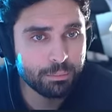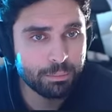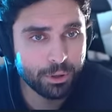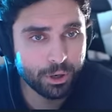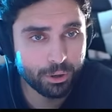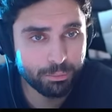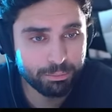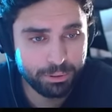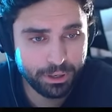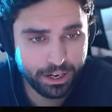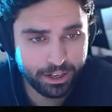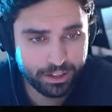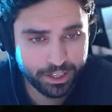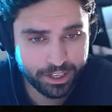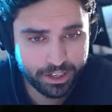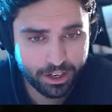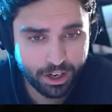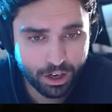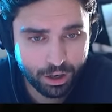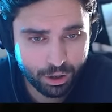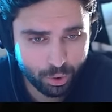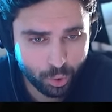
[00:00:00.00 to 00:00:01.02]
Bro, Brad, like,
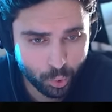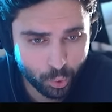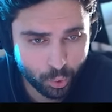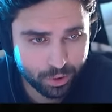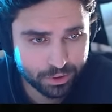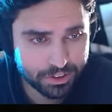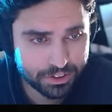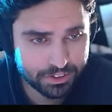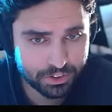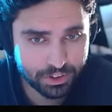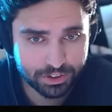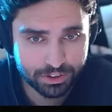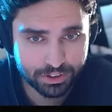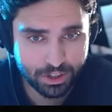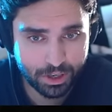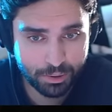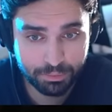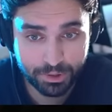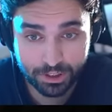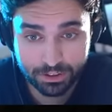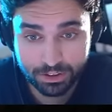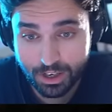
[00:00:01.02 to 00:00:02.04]
how old is this
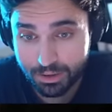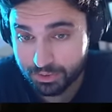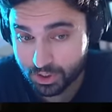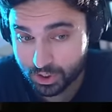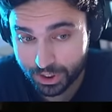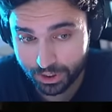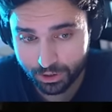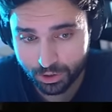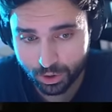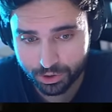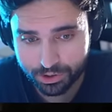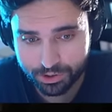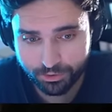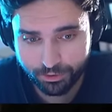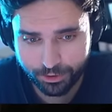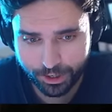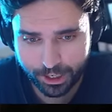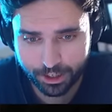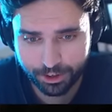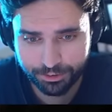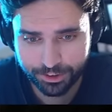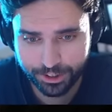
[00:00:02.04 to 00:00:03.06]
game? This game still looks
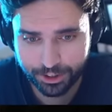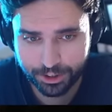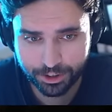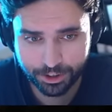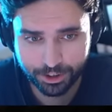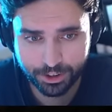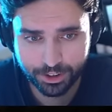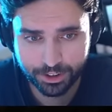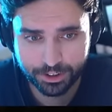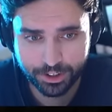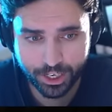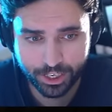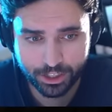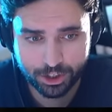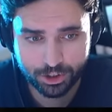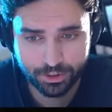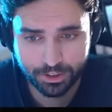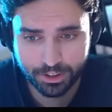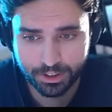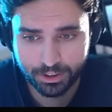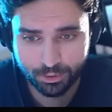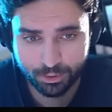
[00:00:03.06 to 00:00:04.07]
very, very good,
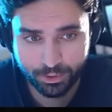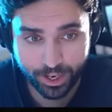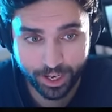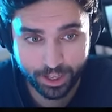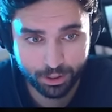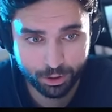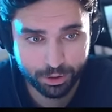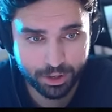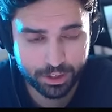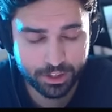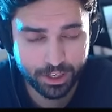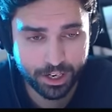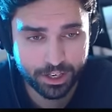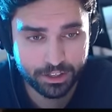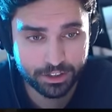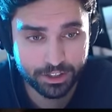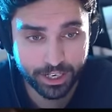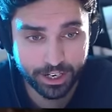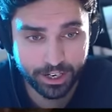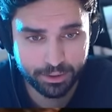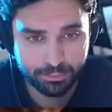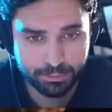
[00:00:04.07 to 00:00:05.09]
actually. Right? Look at
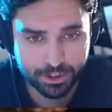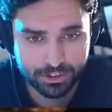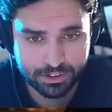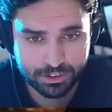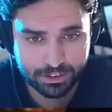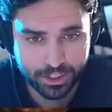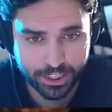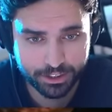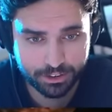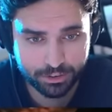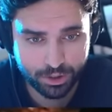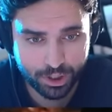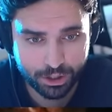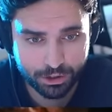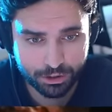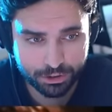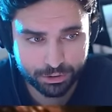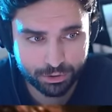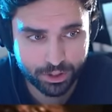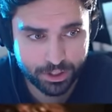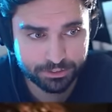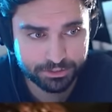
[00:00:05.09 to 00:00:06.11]
that. Damn, this is like
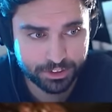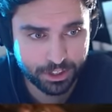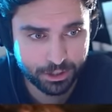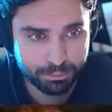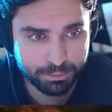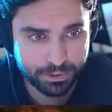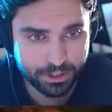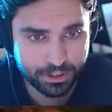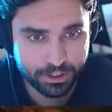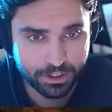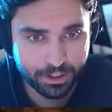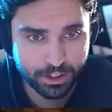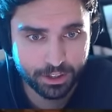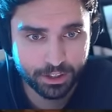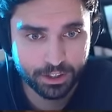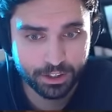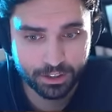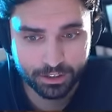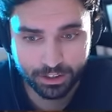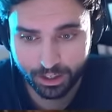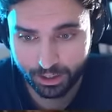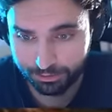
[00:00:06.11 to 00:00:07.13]
Lara Croft gameplay
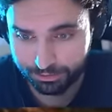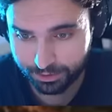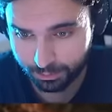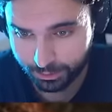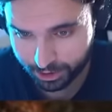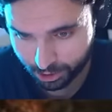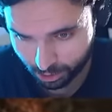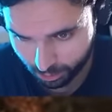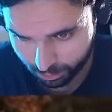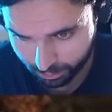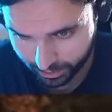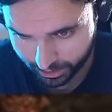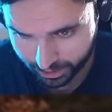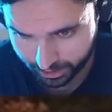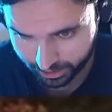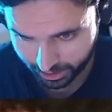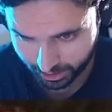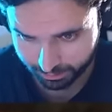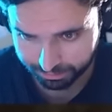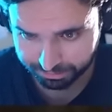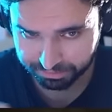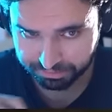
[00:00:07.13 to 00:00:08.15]
uh, from a Tomb
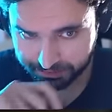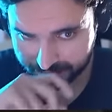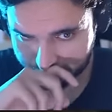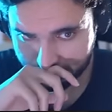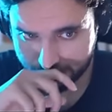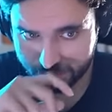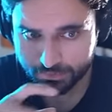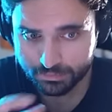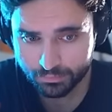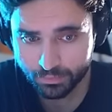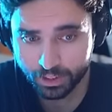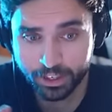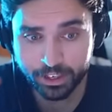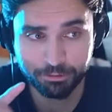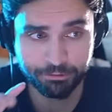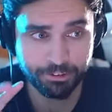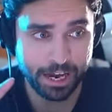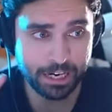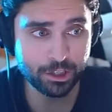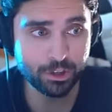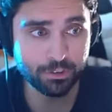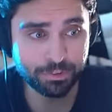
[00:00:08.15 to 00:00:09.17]
Raider game.
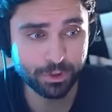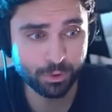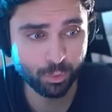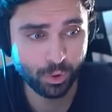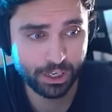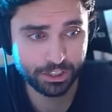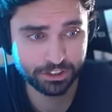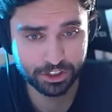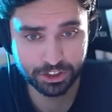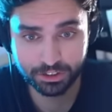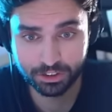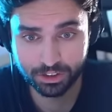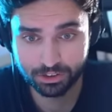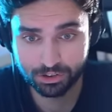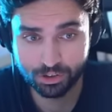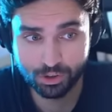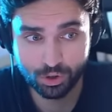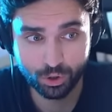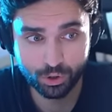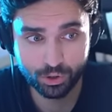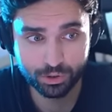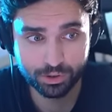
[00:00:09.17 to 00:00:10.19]
If any of you watching this
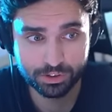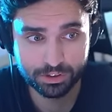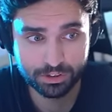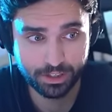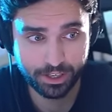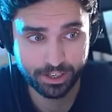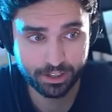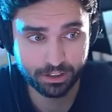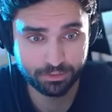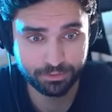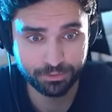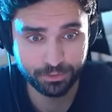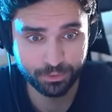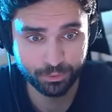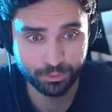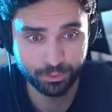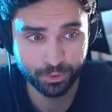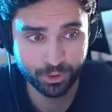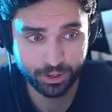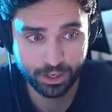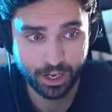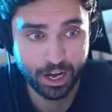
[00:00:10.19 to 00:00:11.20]
knows, like,
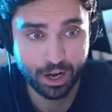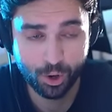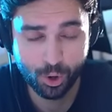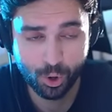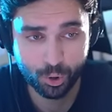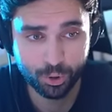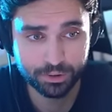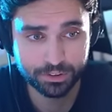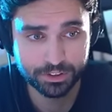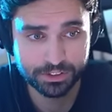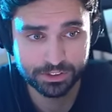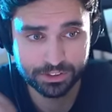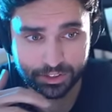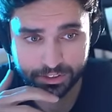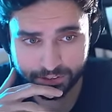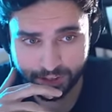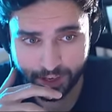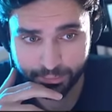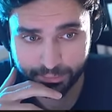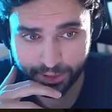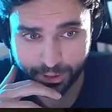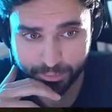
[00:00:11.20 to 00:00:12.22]
how old is
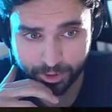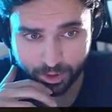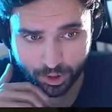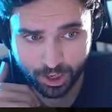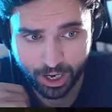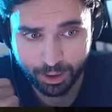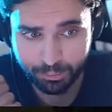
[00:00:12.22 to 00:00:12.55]
this game, let me know.